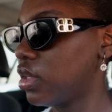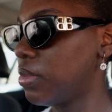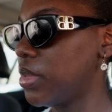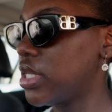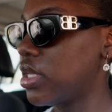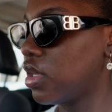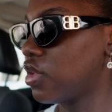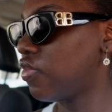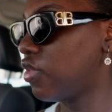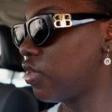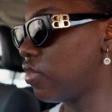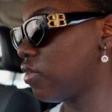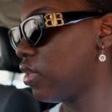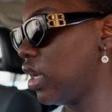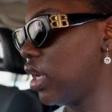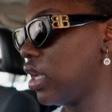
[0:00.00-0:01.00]
The meeting is for
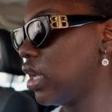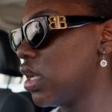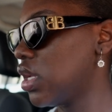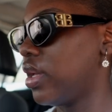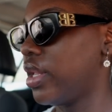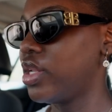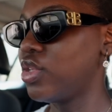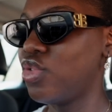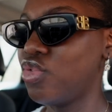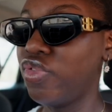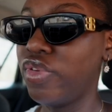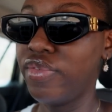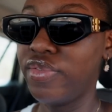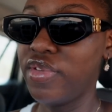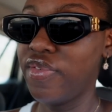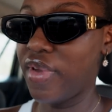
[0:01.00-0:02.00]
3 and it's
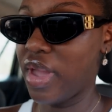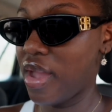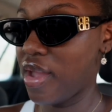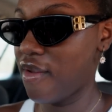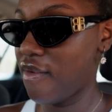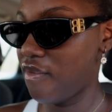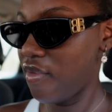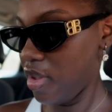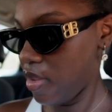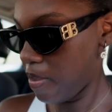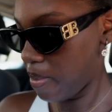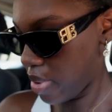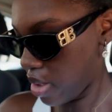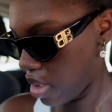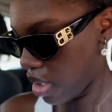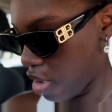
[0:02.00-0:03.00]
2.55.
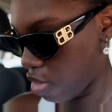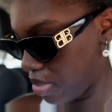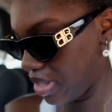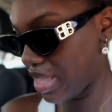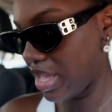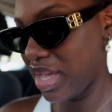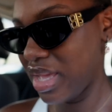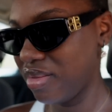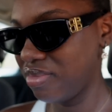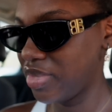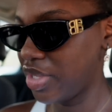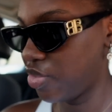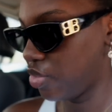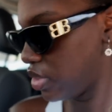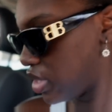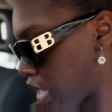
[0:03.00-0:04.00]
But I'll be there
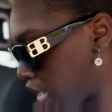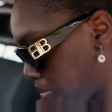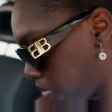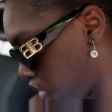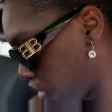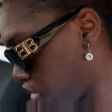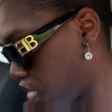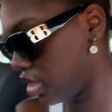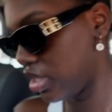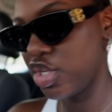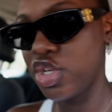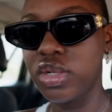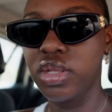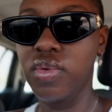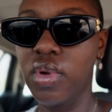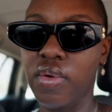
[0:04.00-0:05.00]
in no time because it's
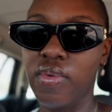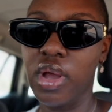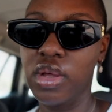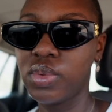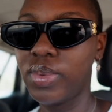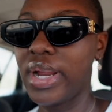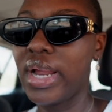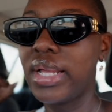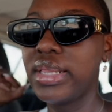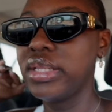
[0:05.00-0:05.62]
literally around where I